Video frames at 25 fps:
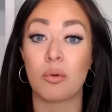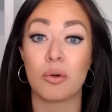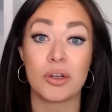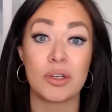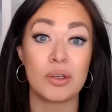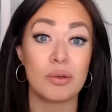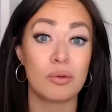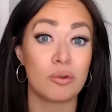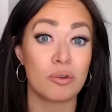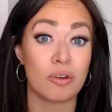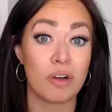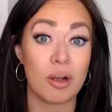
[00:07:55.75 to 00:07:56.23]
or
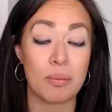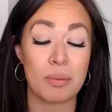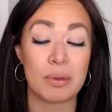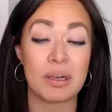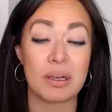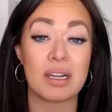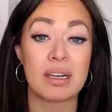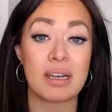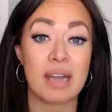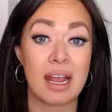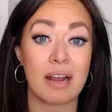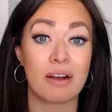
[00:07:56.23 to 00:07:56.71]
you grew up
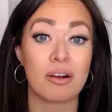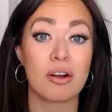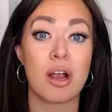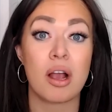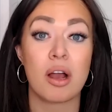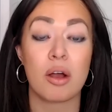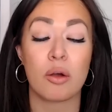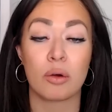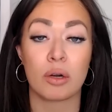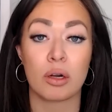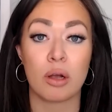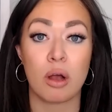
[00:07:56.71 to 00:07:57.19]
in an
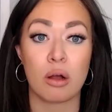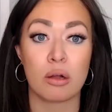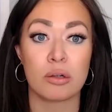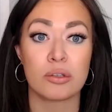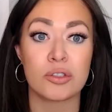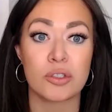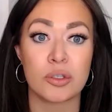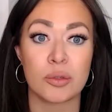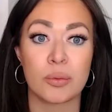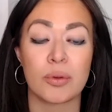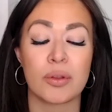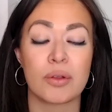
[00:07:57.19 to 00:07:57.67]
era or
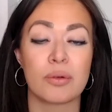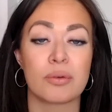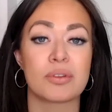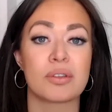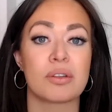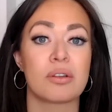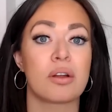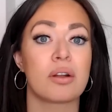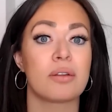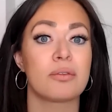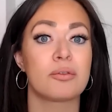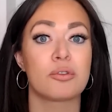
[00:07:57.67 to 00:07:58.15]
culture where there was
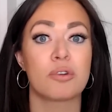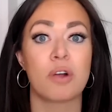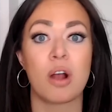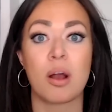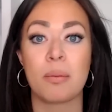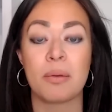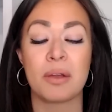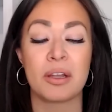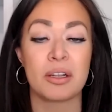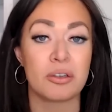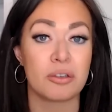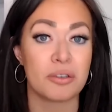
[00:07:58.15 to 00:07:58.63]
a lot of
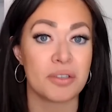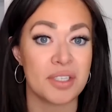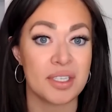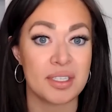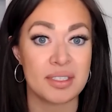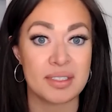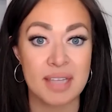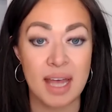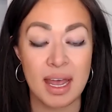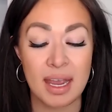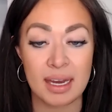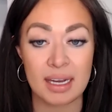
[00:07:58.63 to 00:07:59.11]
trauma in your
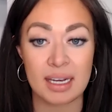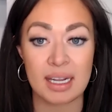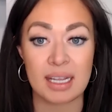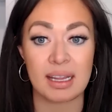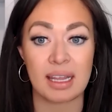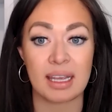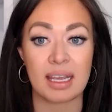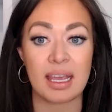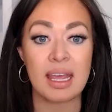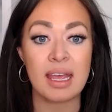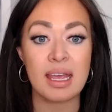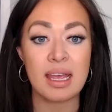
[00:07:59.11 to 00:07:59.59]
society
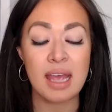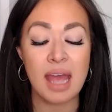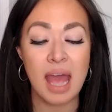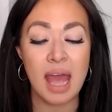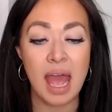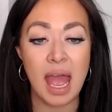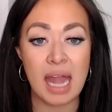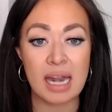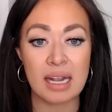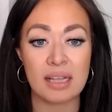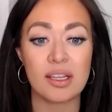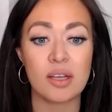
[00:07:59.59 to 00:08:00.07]
like
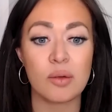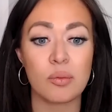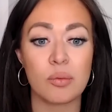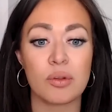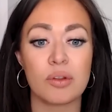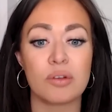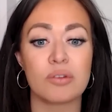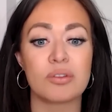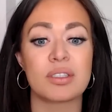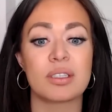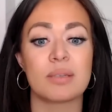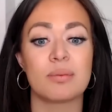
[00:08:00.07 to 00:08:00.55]
anything where
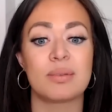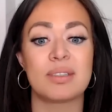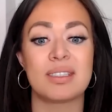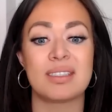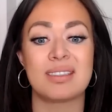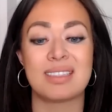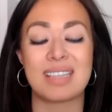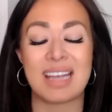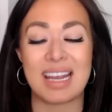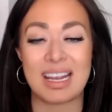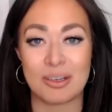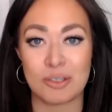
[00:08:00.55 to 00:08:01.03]
there's
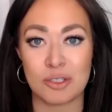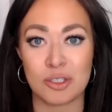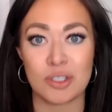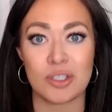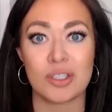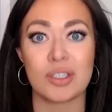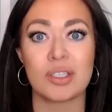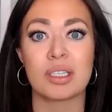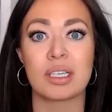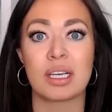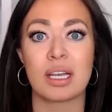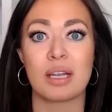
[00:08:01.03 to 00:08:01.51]
substantial